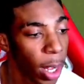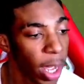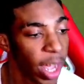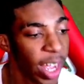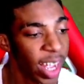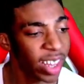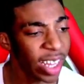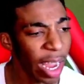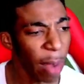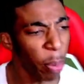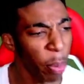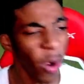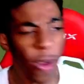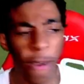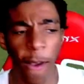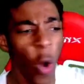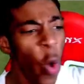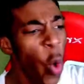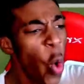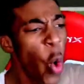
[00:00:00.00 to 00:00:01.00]
Hit that boy.
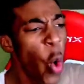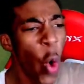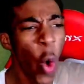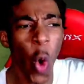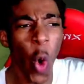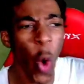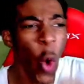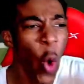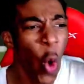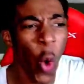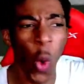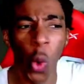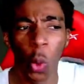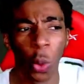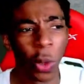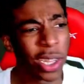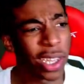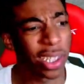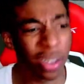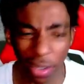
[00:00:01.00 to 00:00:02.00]
Ooh!
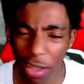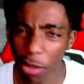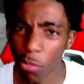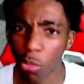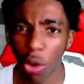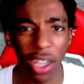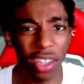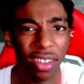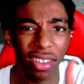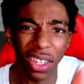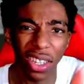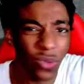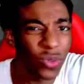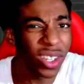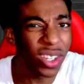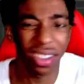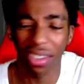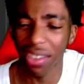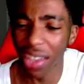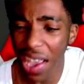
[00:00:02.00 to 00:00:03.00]
Listen, boy, six
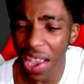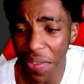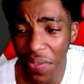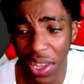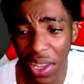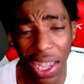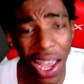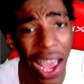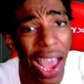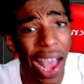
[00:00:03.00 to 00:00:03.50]
foot seven,